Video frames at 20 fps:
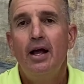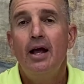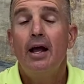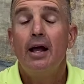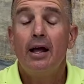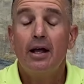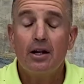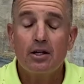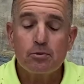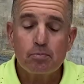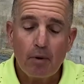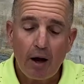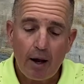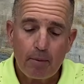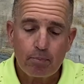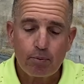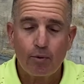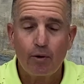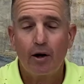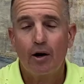It is my
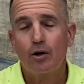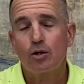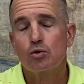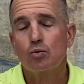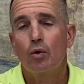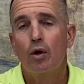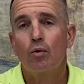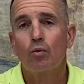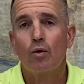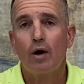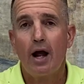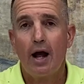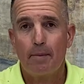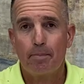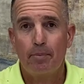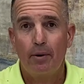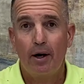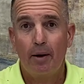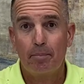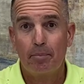prayer as we
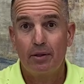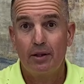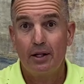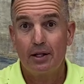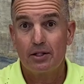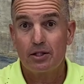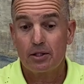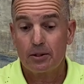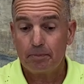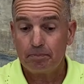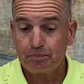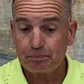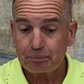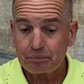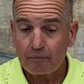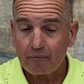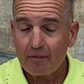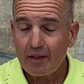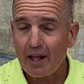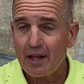wrap up this
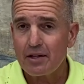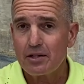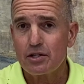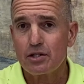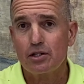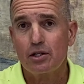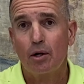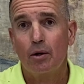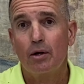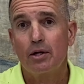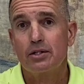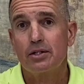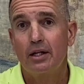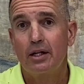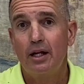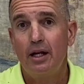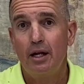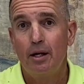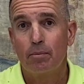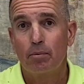series in
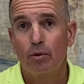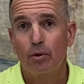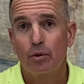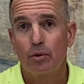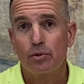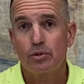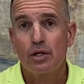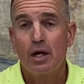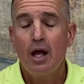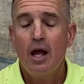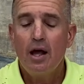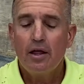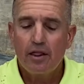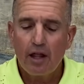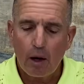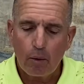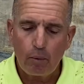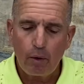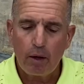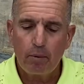Hebrews
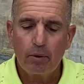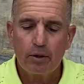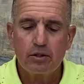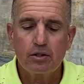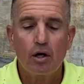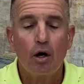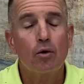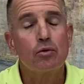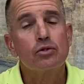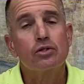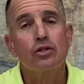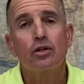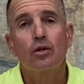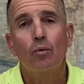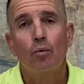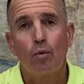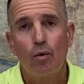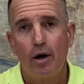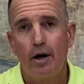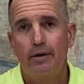that we would go to the
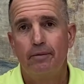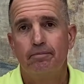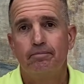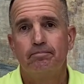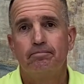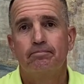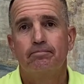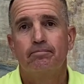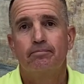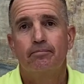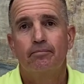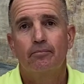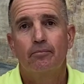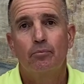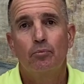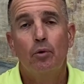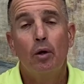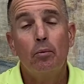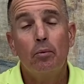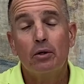one.
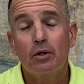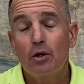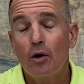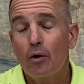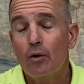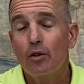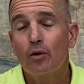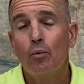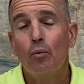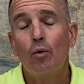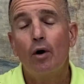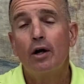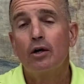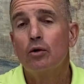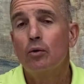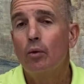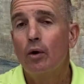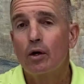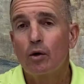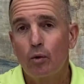We would go to the one
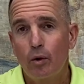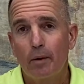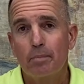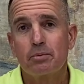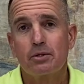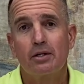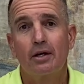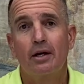who equips